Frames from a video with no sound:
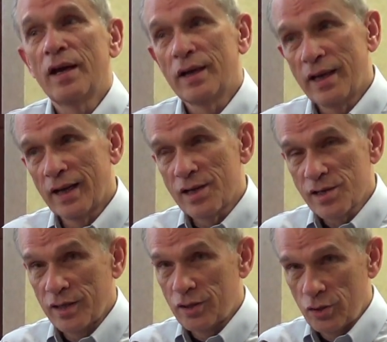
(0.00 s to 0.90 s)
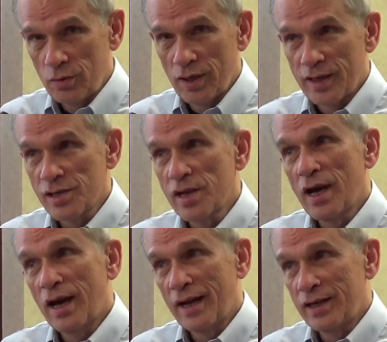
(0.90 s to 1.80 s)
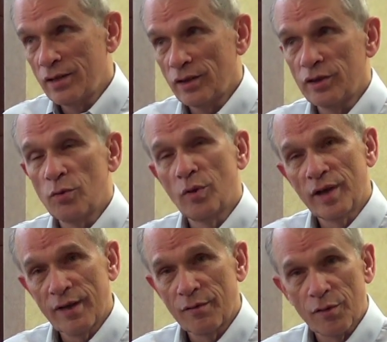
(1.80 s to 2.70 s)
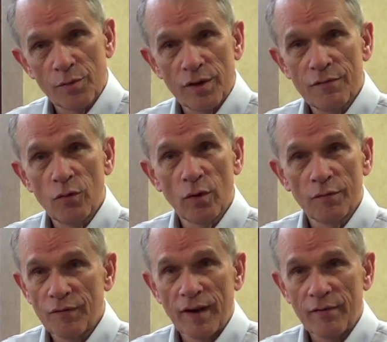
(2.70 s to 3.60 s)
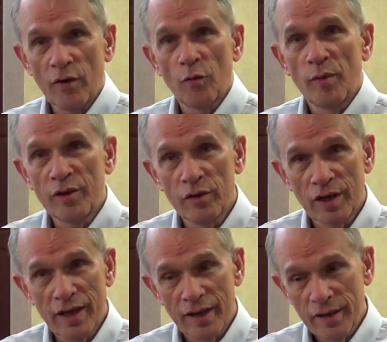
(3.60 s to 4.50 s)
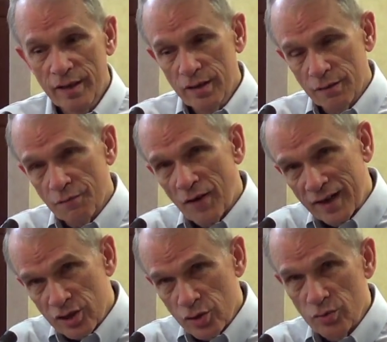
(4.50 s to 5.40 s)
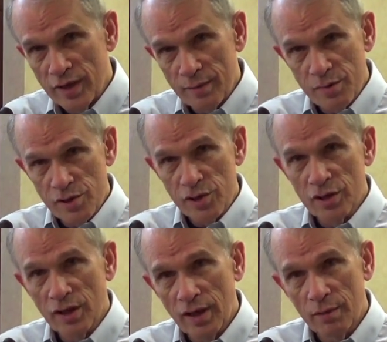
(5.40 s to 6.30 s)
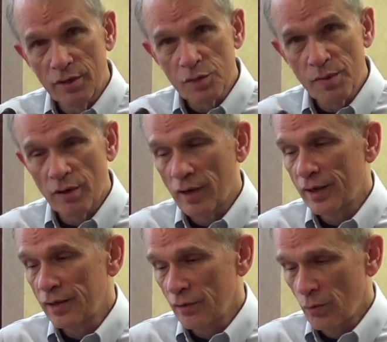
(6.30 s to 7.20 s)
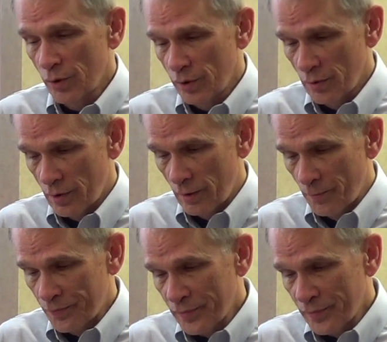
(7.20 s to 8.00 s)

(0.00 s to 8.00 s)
Again, I say two lines. Ideally, you would have three, four, five, however many you can get to fine-tune that position and get a much better idea of where you are.